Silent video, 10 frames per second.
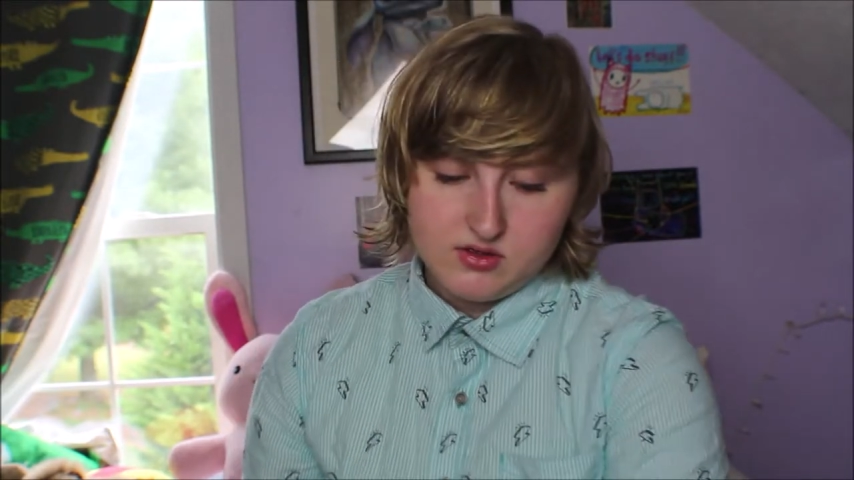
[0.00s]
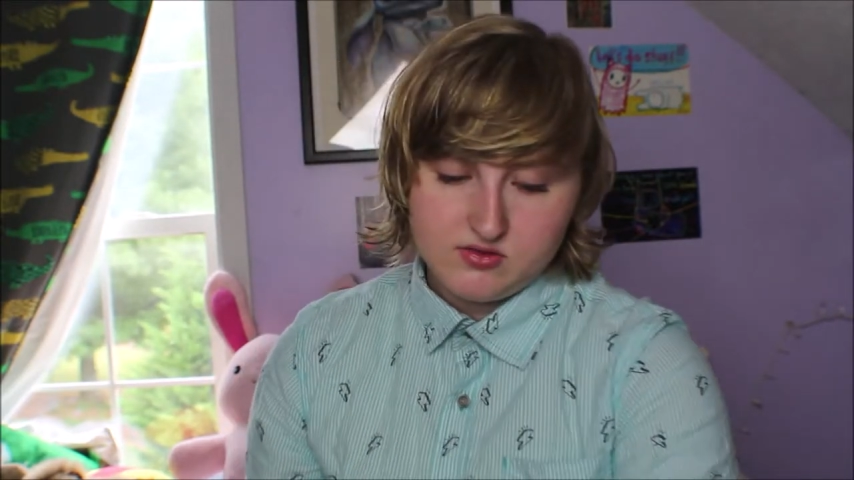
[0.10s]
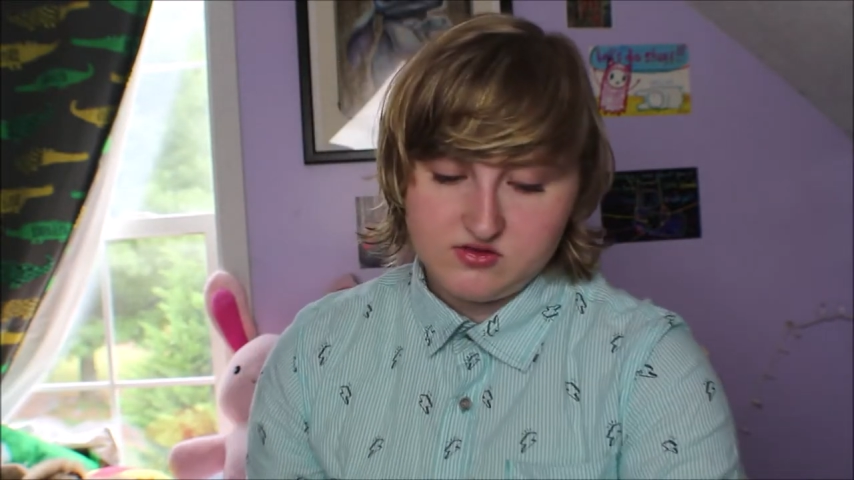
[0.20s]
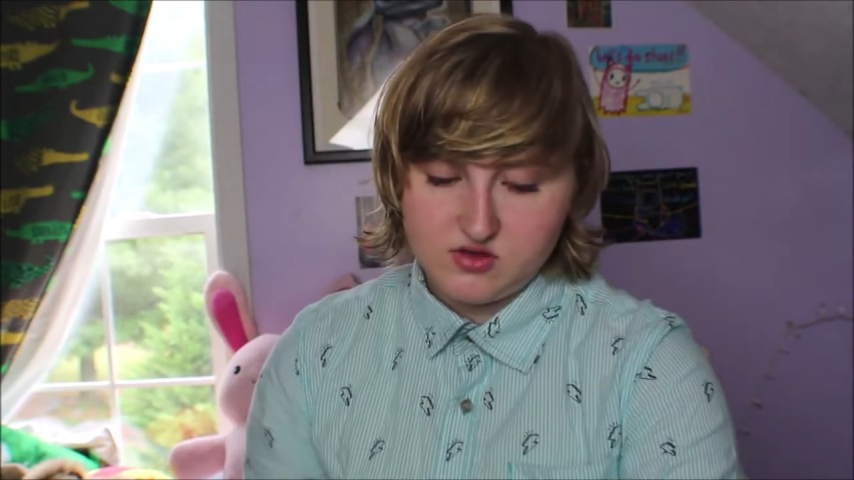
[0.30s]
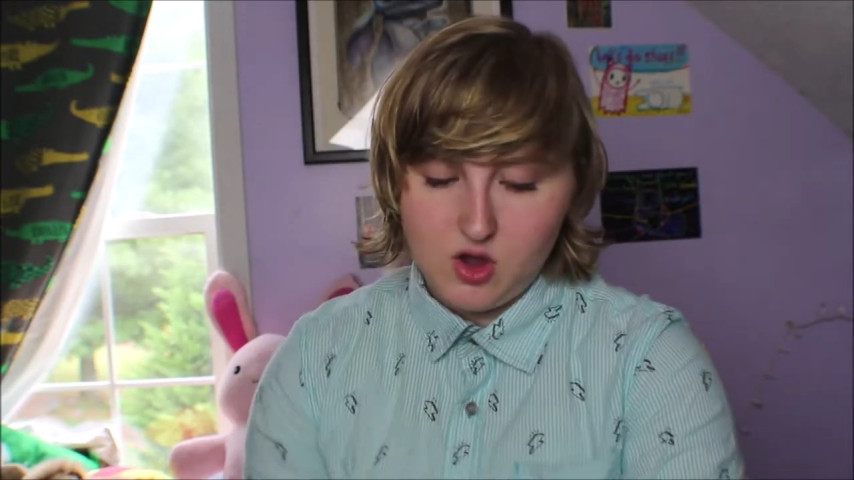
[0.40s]

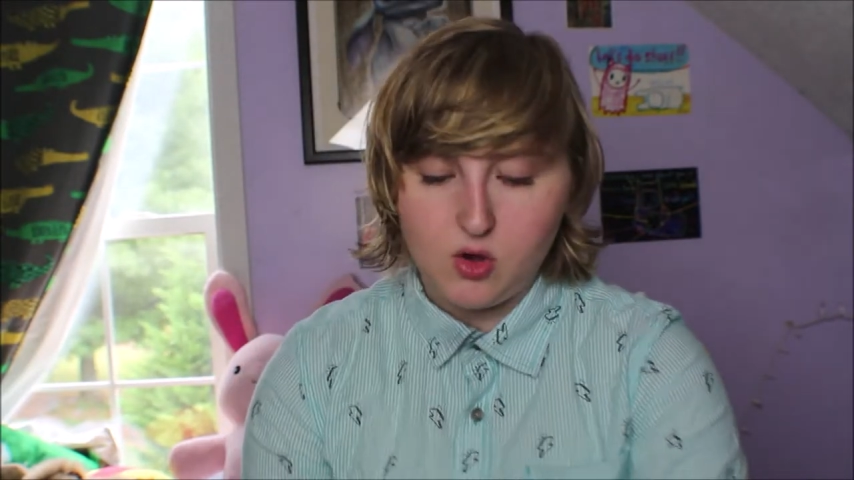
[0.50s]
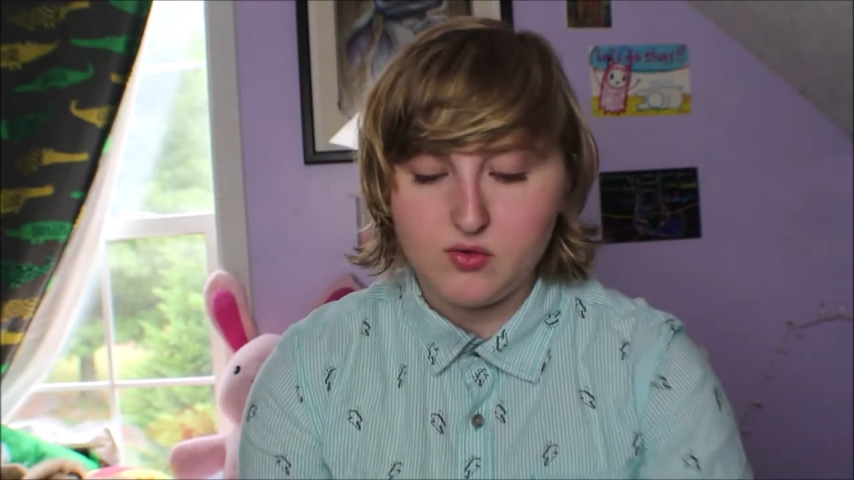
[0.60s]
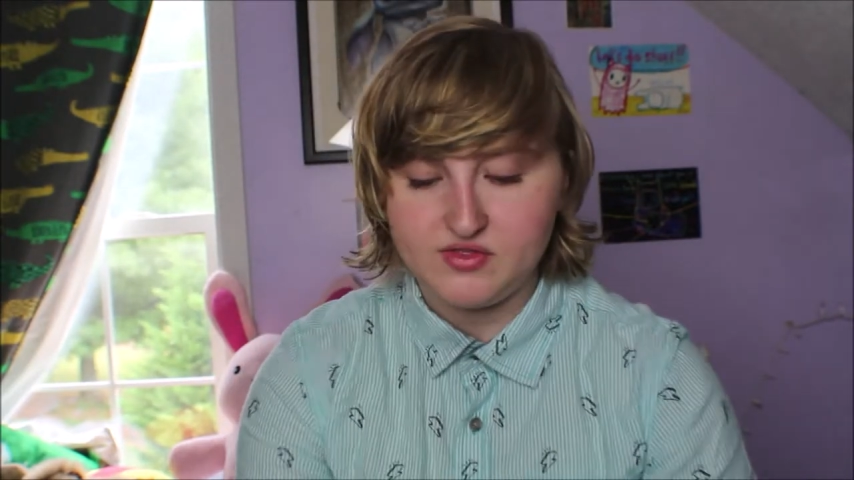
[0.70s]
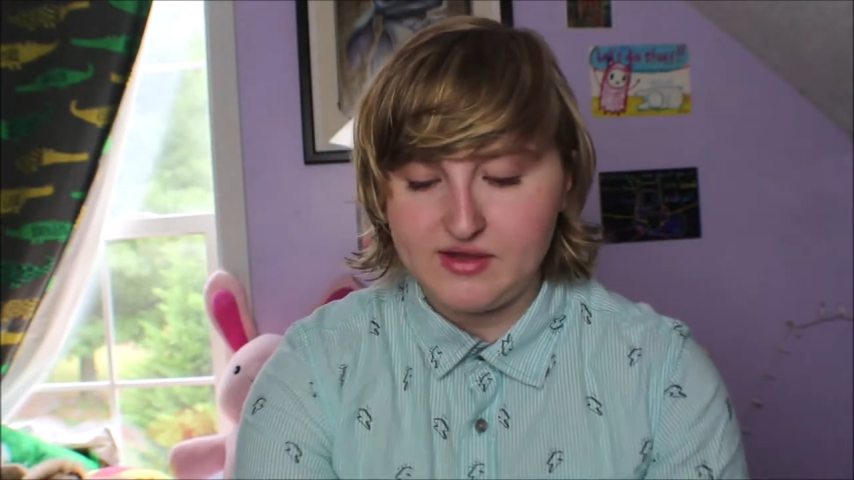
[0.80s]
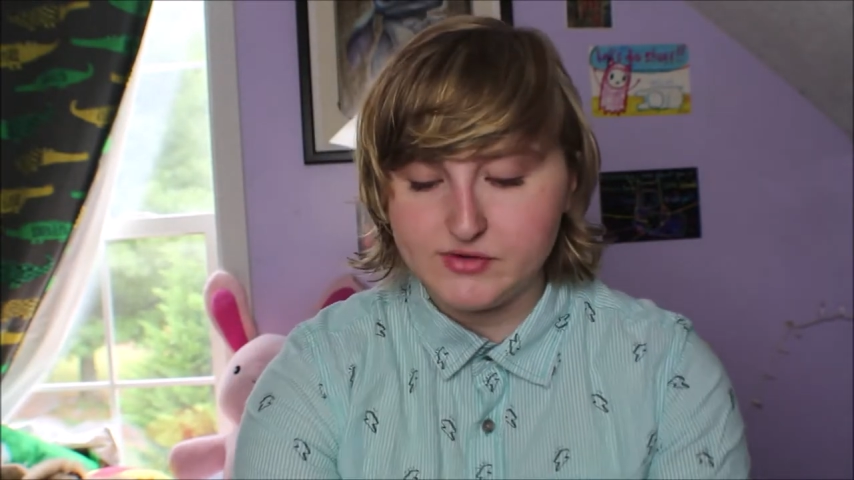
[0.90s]

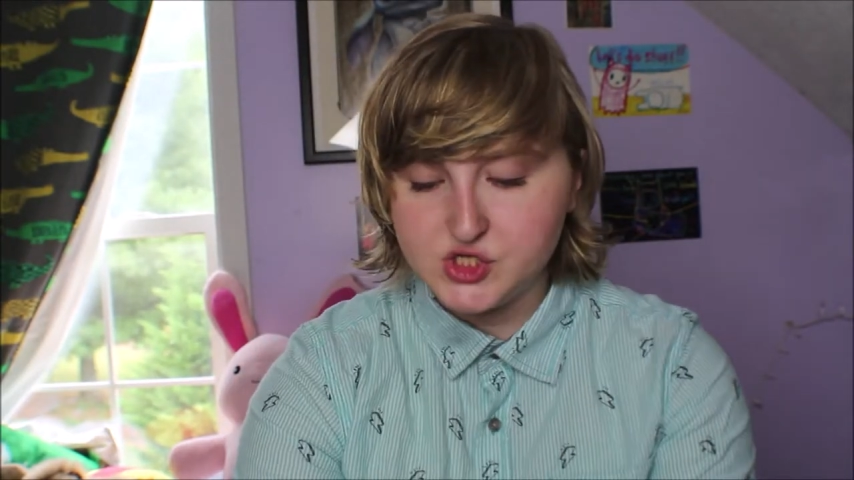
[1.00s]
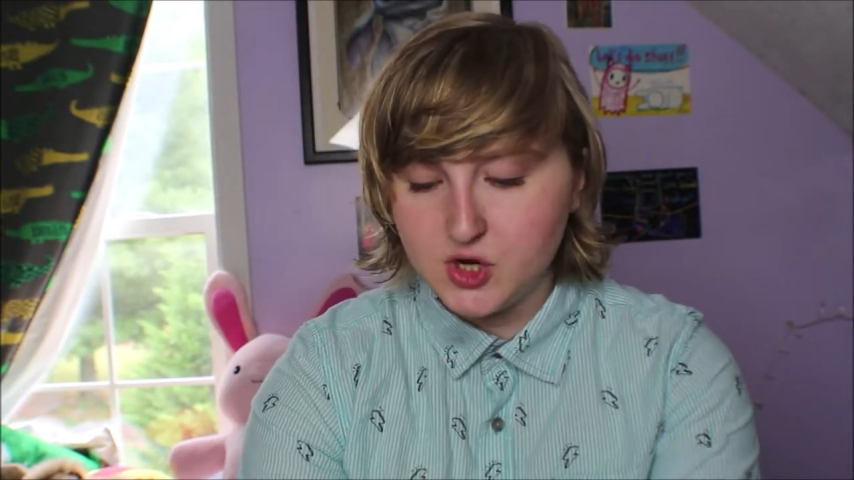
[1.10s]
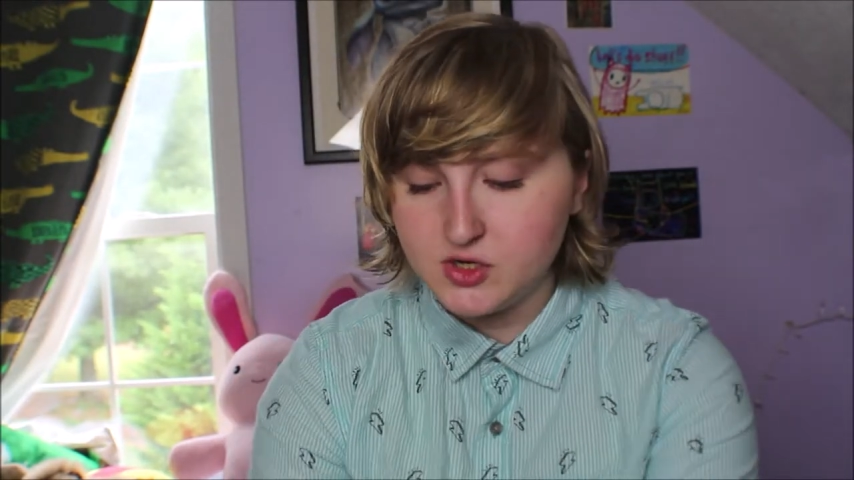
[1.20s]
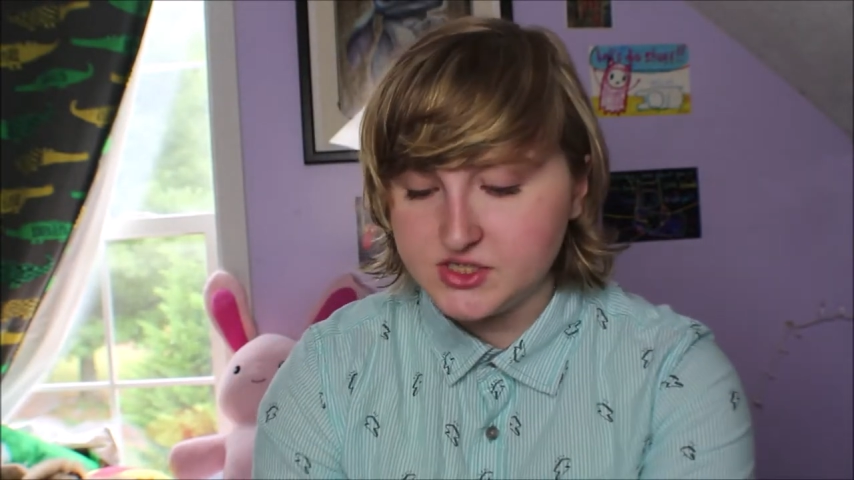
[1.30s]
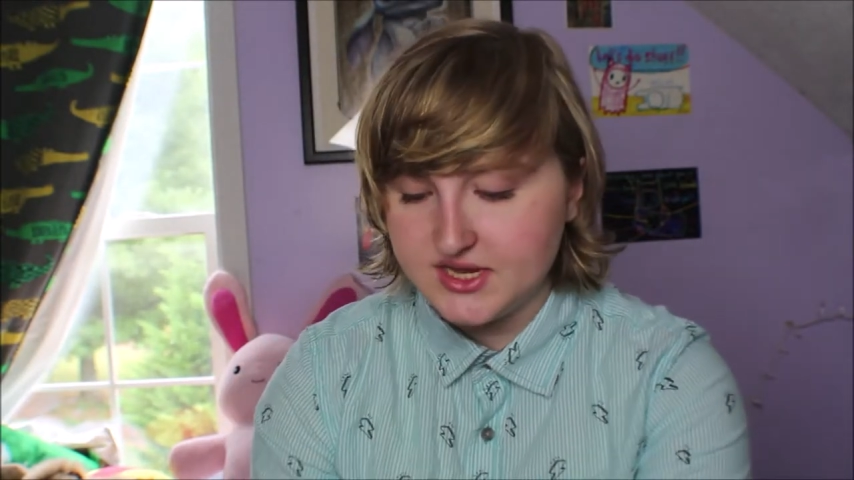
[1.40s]
so they
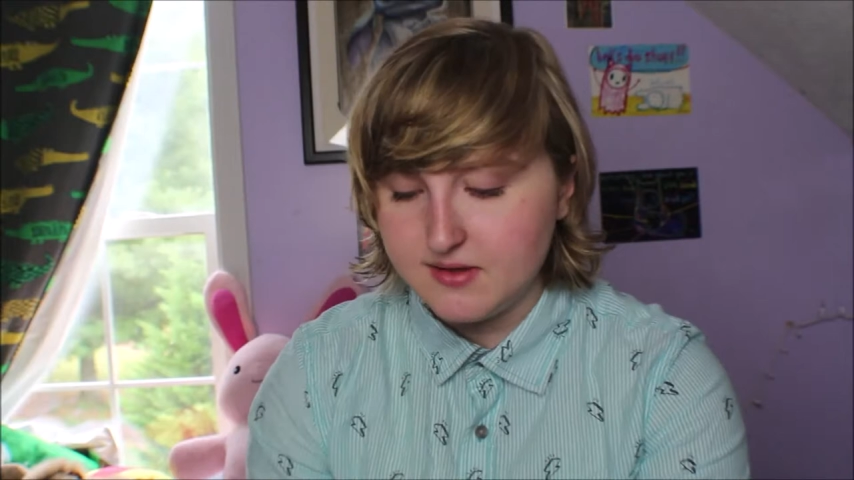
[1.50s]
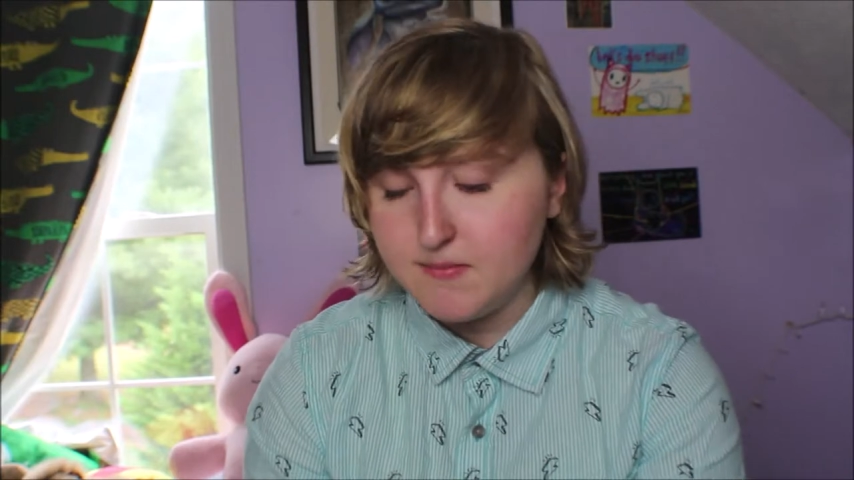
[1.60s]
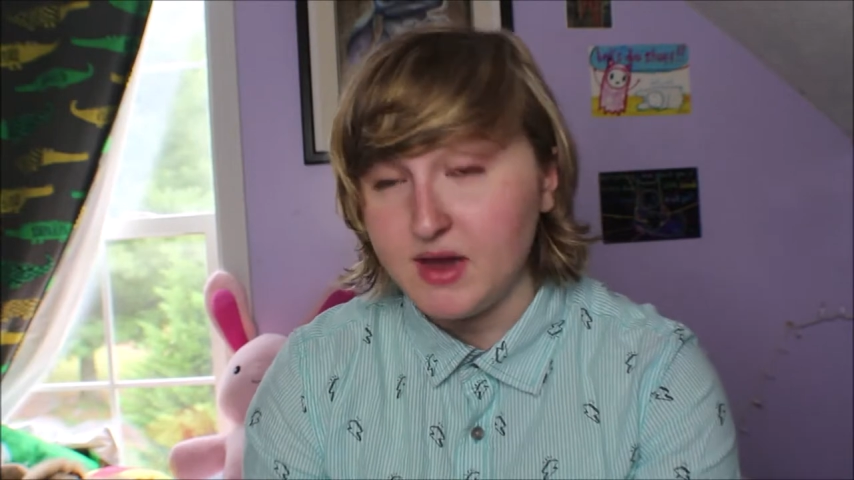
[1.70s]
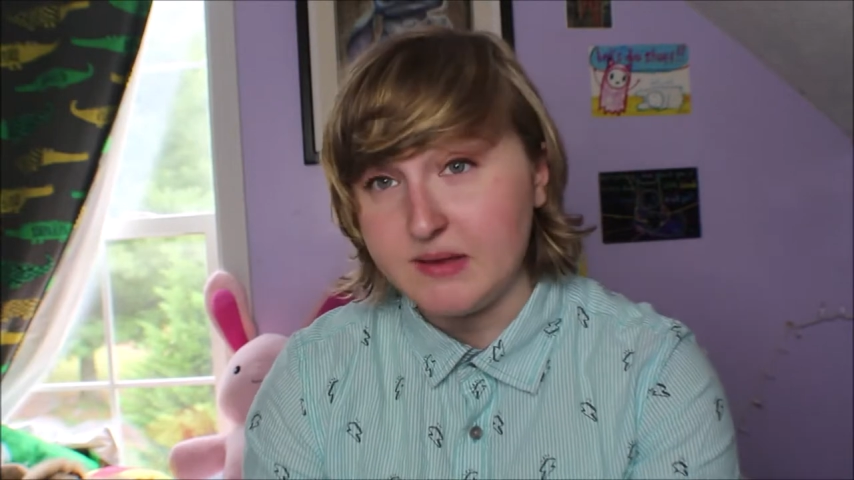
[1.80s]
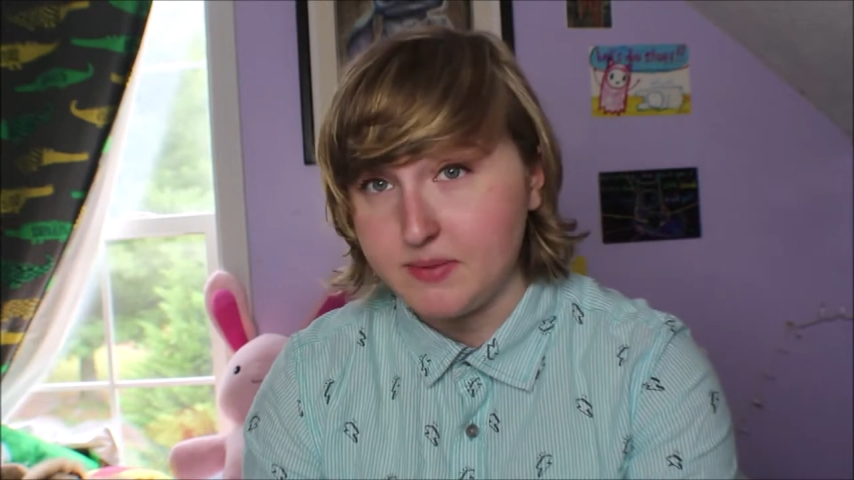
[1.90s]
returned
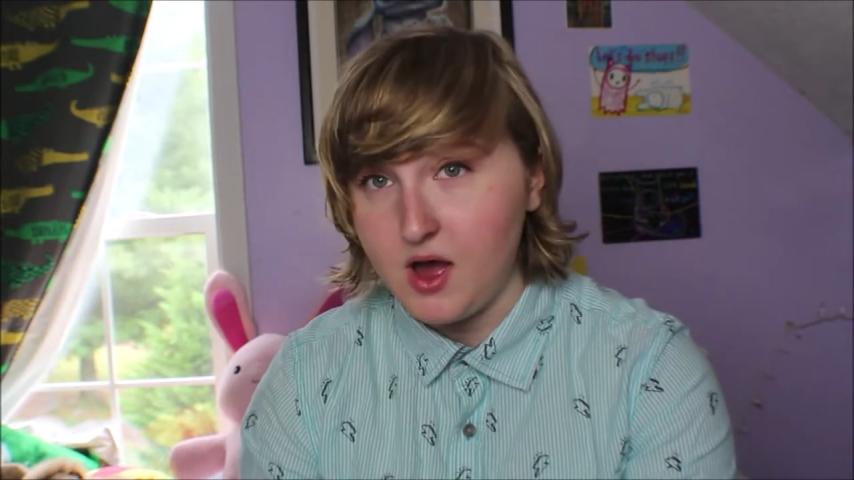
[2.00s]
him by